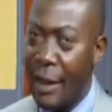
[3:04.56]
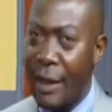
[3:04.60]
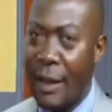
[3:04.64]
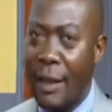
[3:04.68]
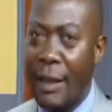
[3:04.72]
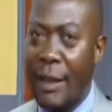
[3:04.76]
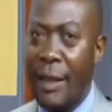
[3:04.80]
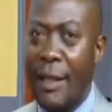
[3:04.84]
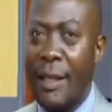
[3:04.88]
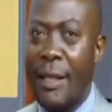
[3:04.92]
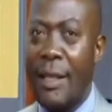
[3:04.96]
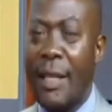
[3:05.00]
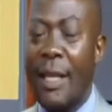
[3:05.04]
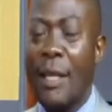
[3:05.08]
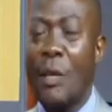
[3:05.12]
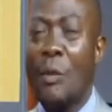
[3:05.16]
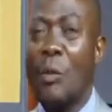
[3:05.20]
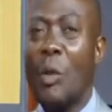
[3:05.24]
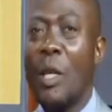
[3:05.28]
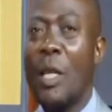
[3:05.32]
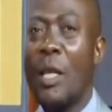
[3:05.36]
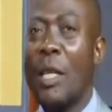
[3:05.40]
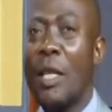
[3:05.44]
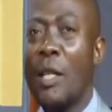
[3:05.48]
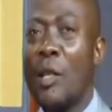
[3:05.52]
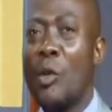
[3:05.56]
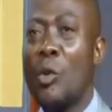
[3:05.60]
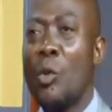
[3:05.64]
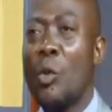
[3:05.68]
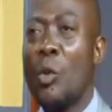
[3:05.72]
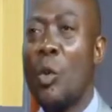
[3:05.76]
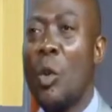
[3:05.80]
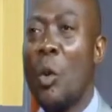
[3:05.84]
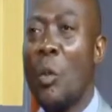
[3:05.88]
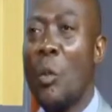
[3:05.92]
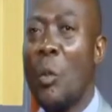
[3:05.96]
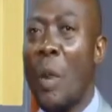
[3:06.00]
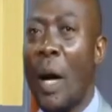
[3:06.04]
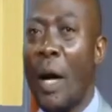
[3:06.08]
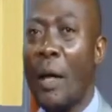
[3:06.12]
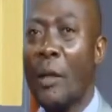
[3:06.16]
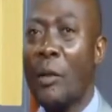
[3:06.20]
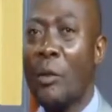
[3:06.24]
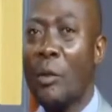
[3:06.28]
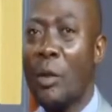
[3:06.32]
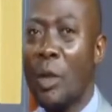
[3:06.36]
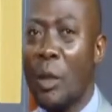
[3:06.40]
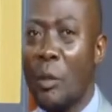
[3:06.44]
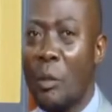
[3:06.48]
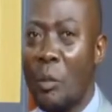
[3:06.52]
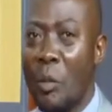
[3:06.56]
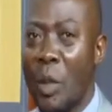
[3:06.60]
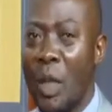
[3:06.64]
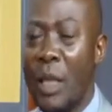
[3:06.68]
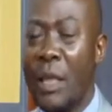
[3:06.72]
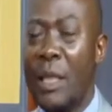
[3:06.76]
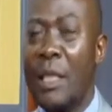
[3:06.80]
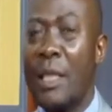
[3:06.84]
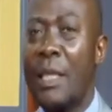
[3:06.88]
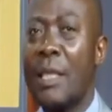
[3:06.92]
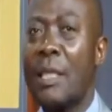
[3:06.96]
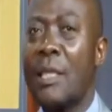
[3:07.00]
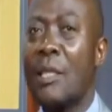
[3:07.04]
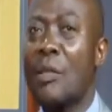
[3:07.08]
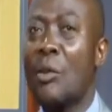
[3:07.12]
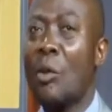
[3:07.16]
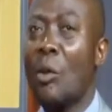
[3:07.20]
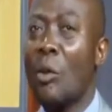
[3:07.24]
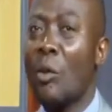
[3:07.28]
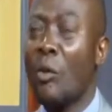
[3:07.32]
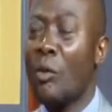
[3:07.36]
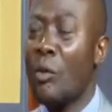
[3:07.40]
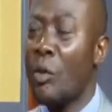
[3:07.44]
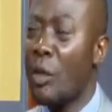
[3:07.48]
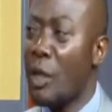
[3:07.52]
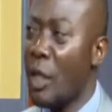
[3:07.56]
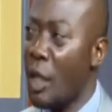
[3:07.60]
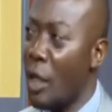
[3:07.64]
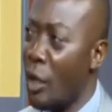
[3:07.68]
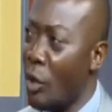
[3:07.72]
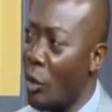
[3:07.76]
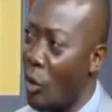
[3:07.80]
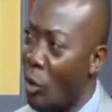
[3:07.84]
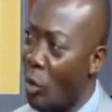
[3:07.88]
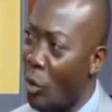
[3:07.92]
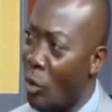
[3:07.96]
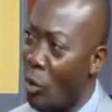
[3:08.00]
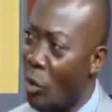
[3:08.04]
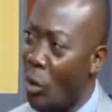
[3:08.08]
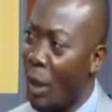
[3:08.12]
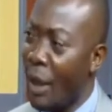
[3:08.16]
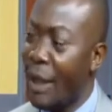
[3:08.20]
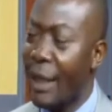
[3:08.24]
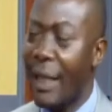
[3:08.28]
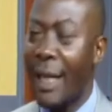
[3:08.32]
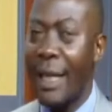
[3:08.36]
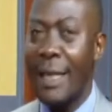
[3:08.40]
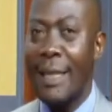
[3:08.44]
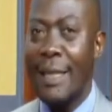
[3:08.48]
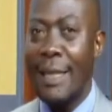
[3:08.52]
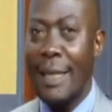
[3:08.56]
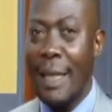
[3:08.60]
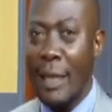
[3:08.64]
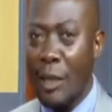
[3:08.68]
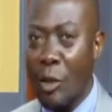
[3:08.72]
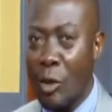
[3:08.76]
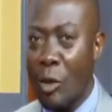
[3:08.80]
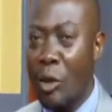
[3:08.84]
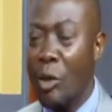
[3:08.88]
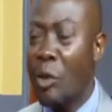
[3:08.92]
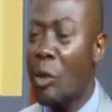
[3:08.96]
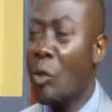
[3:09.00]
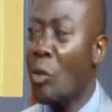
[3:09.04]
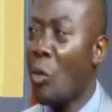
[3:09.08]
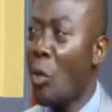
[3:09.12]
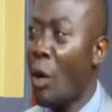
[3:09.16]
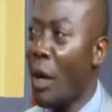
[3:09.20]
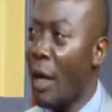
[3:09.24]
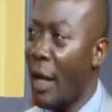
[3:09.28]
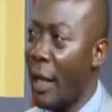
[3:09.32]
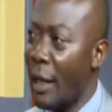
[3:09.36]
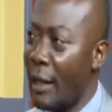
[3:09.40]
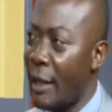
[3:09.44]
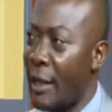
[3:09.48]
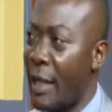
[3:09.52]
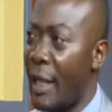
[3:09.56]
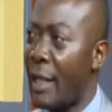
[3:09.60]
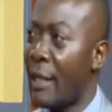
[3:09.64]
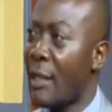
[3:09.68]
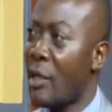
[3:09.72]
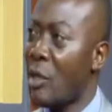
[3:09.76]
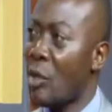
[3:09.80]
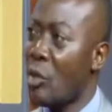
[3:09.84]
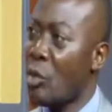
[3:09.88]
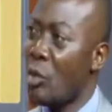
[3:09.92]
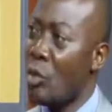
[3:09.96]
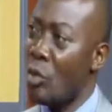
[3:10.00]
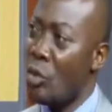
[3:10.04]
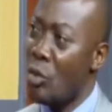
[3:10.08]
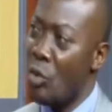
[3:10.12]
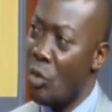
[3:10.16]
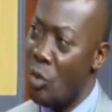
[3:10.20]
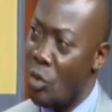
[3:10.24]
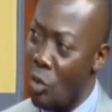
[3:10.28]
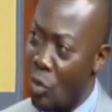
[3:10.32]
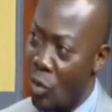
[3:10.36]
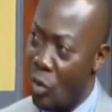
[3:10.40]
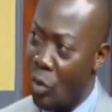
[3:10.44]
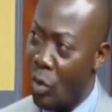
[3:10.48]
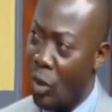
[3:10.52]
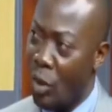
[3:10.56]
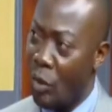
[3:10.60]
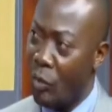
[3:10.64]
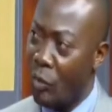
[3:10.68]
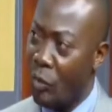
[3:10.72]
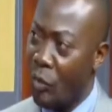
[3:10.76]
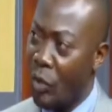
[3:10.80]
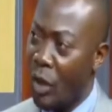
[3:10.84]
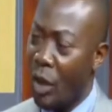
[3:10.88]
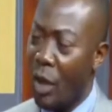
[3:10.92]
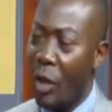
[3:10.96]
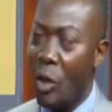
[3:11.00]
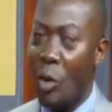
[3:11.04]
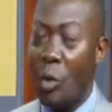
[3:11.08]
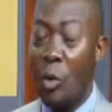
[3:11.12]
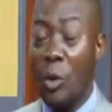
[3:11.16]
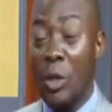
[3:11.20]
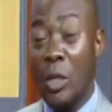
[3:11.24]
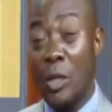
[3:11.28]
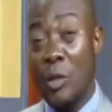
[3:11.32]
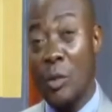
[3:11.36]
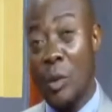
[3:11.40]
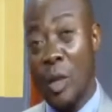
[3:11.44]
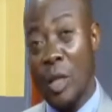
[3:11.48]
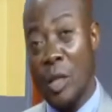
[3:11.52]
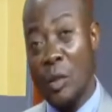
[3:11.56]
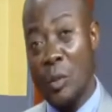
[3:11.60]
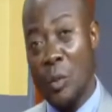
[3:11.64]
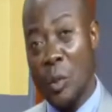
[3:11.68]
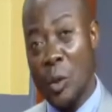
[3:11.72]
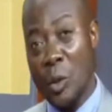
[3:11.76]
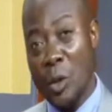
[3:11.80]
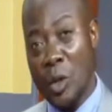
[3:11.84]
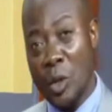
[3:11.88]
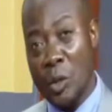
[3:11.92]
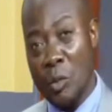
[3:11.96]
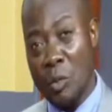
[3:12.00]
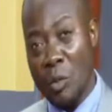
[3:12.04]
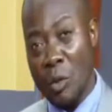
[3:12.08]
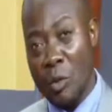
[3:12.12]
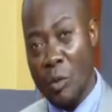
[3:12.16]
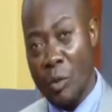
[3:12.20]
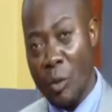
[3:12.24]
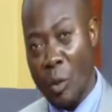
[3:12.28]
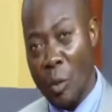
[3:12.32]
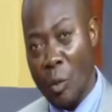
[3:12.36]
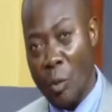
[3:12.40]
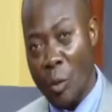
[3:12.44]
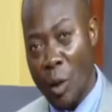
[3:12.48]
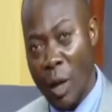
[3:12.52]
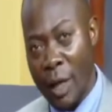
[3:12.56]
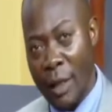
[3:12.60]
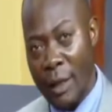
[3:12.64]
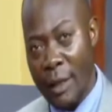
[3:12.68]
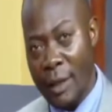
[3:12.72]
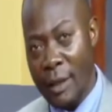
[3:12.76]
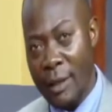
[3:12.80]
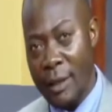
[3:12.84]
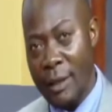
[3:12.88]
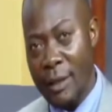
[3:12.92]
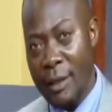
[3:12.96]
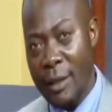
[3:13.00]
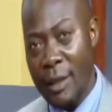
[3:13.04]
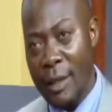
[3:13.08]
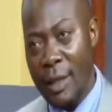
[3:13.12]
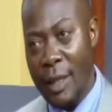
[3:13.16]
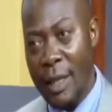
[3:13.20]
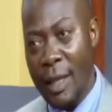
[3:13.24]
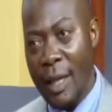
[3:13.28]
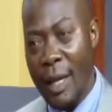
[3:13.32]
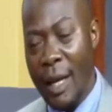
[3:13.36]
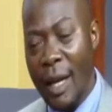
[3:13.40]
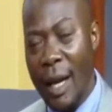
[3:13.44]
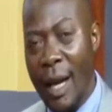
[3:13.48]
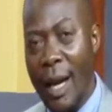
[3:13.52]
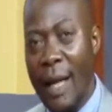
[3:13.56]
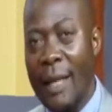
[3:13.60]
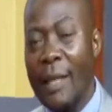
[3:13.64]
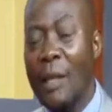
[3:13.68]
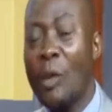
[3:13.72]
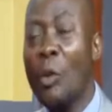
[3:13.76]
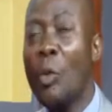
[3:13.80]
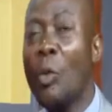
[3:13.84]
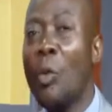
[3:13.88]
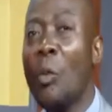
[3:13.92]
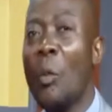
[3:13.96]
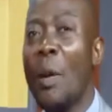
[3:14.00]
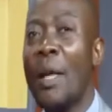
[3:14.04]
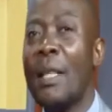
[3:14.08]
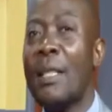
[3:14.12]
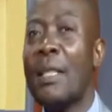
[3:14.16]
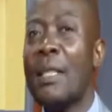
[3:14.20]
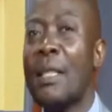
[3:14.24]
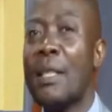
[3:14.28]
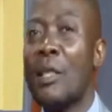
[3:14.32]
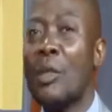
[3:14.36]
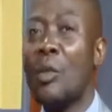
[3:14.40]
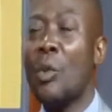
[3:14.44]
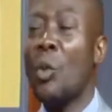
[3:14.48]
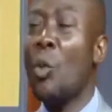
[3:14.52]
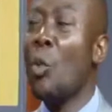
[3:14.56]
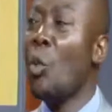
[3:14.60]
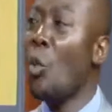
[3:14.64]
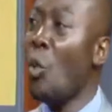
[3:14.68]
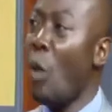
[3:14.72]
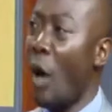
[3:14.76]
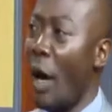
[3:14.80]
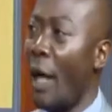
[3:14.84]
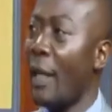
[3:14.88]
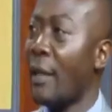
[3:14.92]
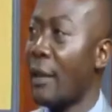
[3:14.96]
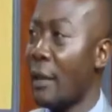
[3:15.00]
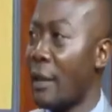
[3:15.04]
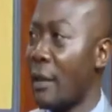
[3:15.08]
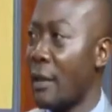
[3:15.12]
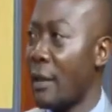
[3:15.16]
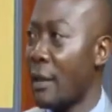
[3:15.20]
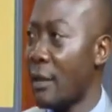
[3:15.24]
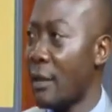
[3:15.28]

then we need to go back to the basics of the law. What does the law require us to do? Who is responsible for what? And who must do what?